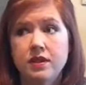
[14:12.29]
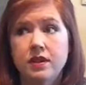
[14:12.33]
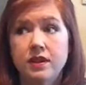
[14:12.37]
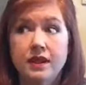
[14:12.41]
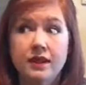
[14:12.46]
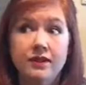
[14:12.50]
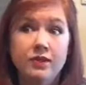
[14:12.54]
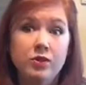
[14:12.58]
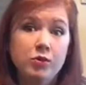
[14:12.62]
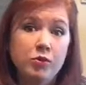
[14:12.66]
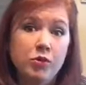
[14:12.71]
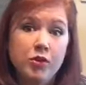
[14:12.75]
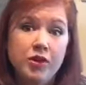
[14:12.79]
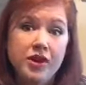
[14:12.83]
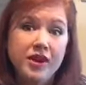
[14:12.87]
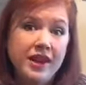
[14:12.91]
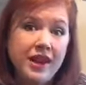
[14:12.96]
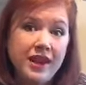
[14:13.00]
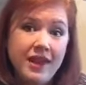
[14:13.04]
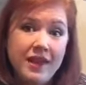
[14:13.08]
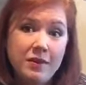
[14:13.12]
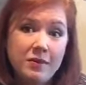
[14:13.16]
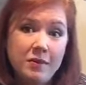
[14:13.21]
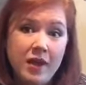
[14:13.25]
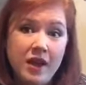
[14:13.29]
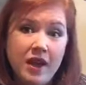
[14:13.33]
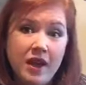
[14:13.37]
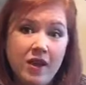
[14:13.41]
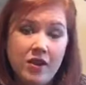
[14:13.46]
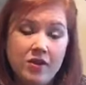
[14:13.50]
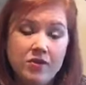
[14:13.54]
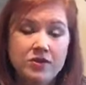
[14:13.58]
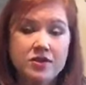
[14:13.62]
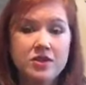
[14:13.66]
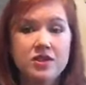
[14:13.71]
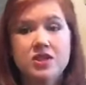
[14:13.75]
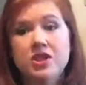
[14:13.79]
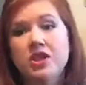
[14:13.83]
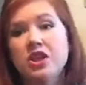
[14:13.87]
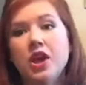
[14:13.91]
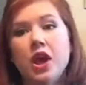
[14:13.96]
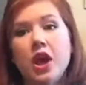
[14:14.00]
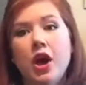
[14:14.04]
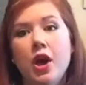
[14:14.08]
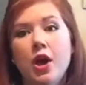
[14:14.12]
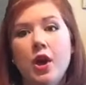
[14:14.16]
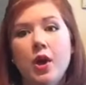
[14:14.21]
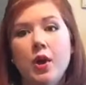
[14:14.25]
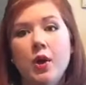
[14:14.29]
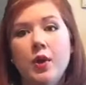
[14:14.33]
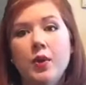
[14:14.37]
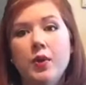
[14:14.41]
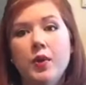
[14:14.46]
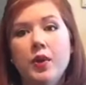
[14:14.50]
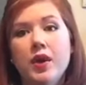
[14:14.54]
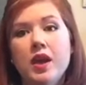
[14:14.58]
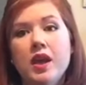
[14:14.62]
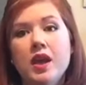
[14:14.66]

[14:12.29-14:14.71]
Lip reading: 11.8 pounds to go